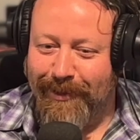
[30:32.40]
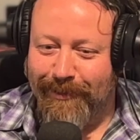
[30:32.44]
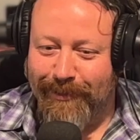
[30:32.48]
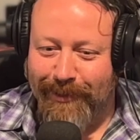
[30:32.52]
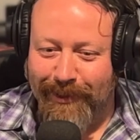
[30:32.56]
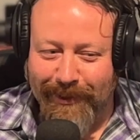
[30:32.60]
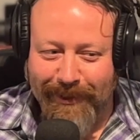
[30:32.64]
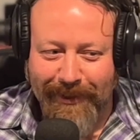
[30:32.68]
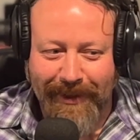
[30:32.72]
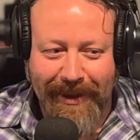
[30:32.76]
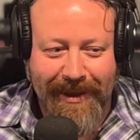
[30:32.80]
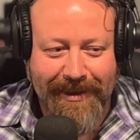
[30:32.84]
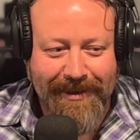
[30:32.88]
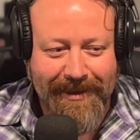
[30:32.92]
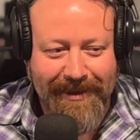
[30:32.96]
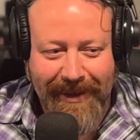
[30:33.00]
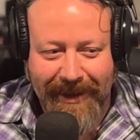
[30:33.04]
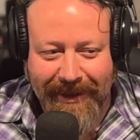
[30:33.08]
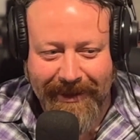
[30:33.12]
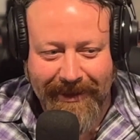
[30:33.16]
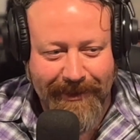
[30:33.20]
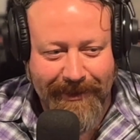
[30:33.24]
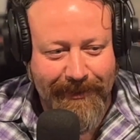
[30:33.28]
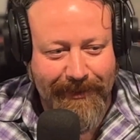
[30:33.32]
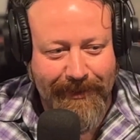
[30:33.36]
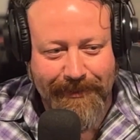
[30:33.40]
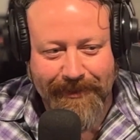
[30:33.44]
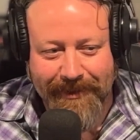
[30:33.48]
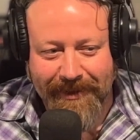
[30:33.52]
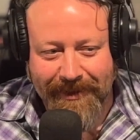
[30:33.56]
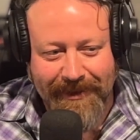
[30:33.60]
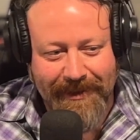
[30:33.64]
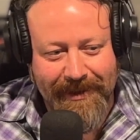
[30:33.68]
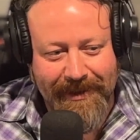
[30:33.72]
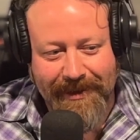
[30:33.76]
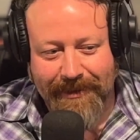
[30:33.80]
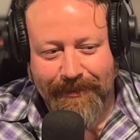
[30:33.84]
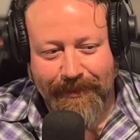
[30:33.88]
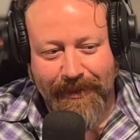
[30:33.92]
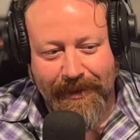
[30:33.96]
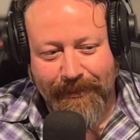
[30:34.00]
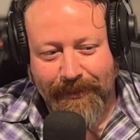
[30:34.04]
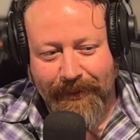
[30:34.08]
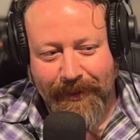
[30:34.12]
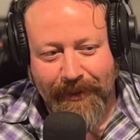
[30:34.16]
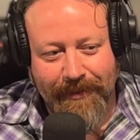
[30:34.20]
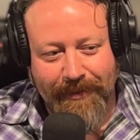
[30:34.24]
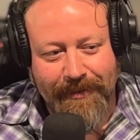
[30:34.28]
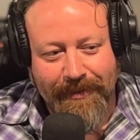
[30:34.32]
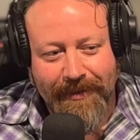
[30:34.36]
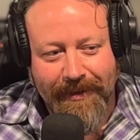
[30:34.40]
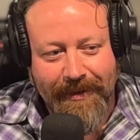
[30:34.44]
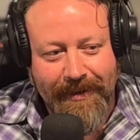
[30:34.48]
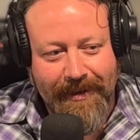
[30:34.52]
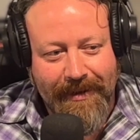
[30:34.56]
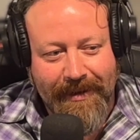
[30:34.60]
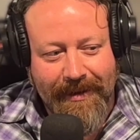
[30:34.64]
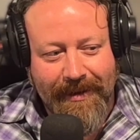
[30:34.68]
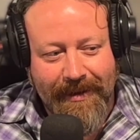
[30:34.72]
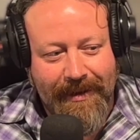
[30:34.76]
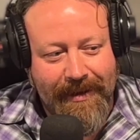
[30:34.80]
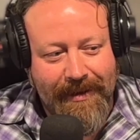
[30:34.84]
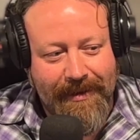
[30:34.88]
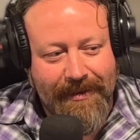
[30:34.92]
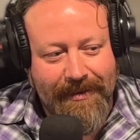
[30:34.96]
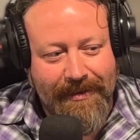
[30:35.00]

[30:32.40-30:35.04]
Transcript: more bluegrass, and that can go up to 6 people. Like